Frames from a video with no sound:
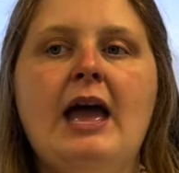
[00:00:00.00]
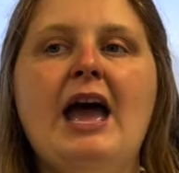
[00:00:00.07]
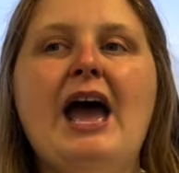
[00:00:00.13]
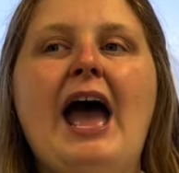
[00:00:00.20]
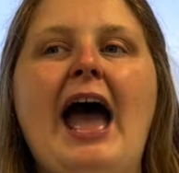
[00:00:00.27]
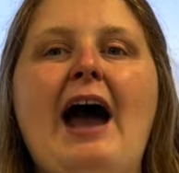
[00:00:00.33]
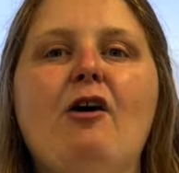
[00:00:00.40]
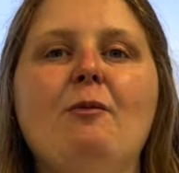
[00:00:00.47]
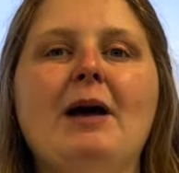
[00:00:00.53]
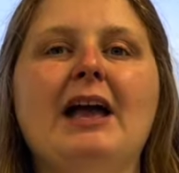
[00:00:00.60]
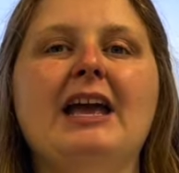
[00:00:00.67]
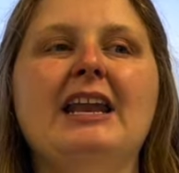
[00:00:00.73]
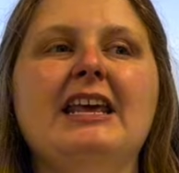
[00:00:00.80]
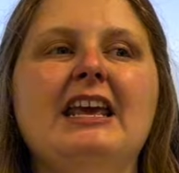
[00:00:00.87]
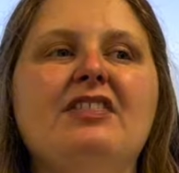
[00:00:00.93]
How am I
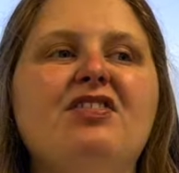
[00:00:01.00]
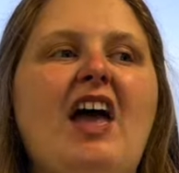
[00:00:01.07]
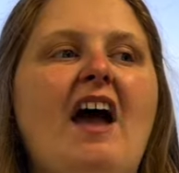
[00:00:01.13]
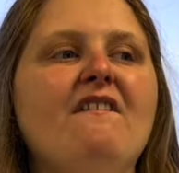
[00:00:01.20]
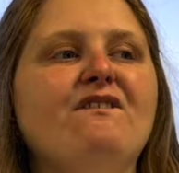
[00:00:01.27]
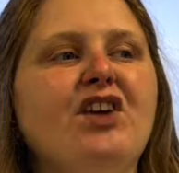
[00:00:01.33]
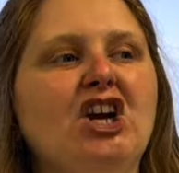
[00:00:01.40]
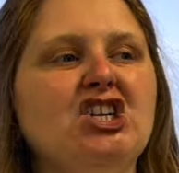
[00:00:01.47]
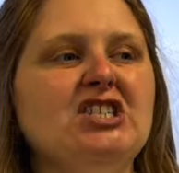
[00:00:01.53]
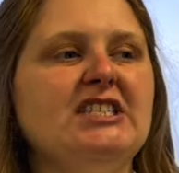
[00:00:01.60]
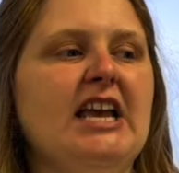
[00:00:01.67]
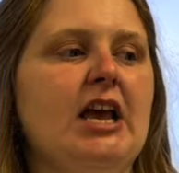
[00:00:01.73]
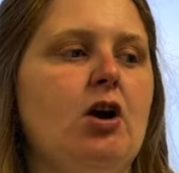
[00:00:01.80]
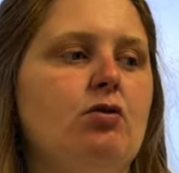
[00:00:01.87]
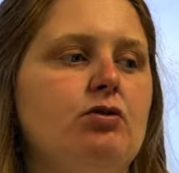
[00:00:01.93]
going to get that first
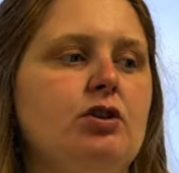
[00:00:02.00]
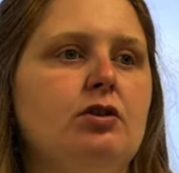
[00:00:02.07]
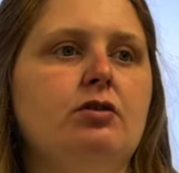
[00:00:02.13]
sound?